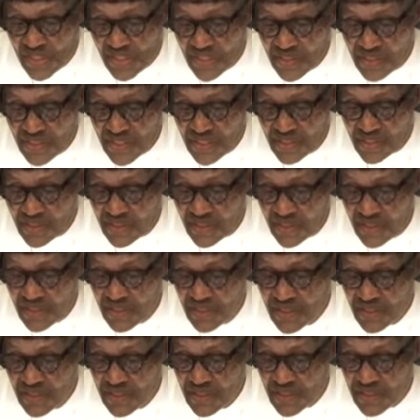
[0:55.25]
a result,
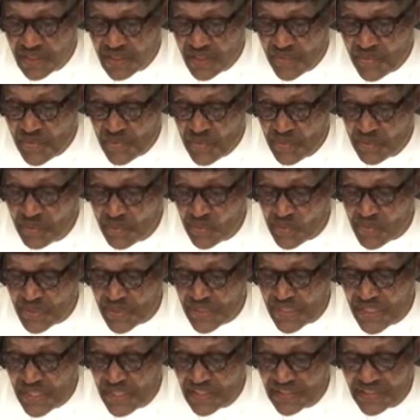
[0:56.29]
the people of
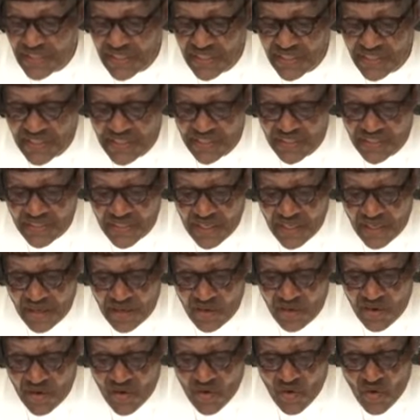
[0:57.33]
the Niger Delta
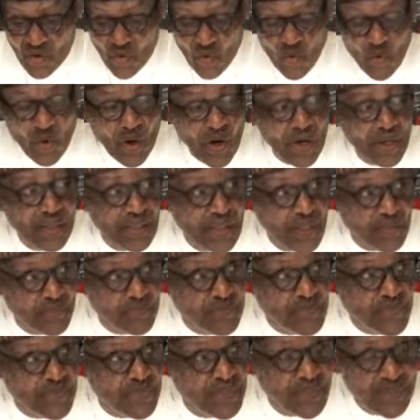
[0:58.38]
were
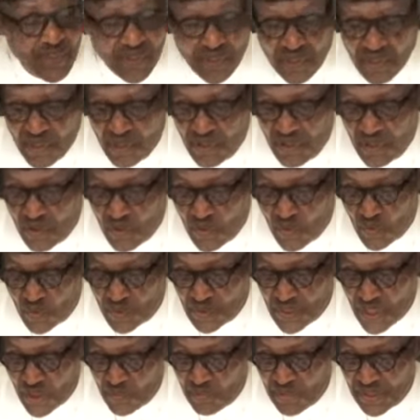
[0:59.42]
left
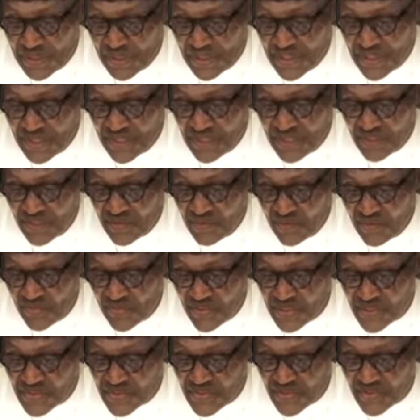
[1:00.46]
with abundant
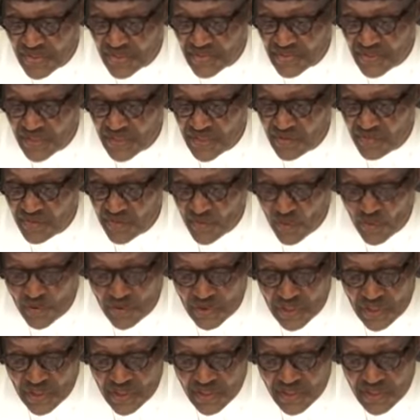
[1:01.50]
infrastructural
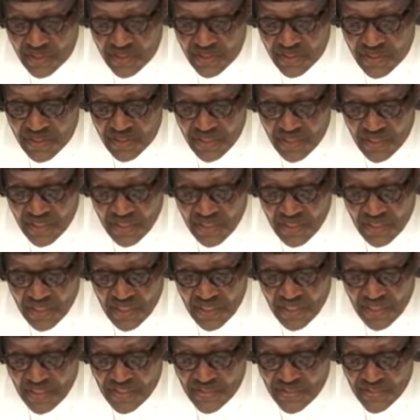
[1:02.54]
projects
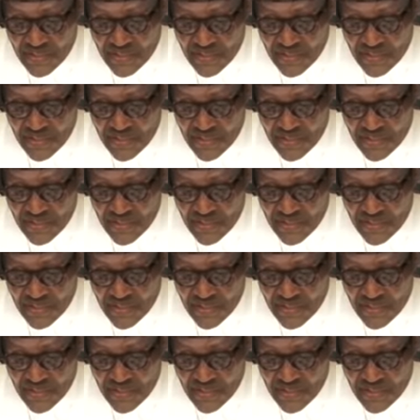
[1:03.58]
and